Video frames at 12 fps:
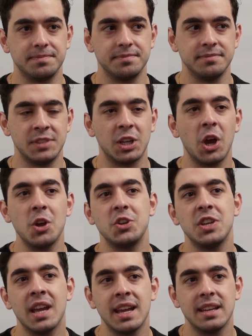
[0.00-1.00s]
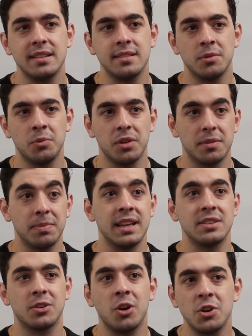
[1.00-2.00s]
negotiate with
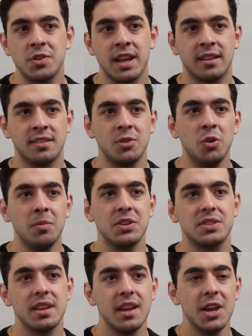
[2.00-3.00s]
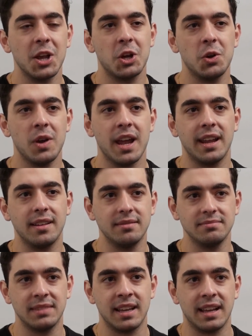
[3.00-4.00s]
players' contracts and almost create
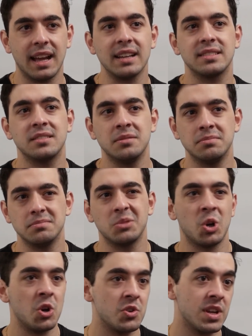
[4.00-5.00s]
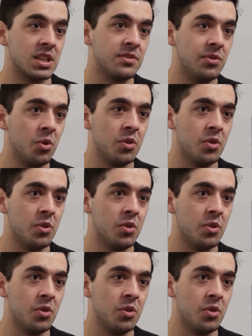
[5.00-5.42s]
custom contracts for the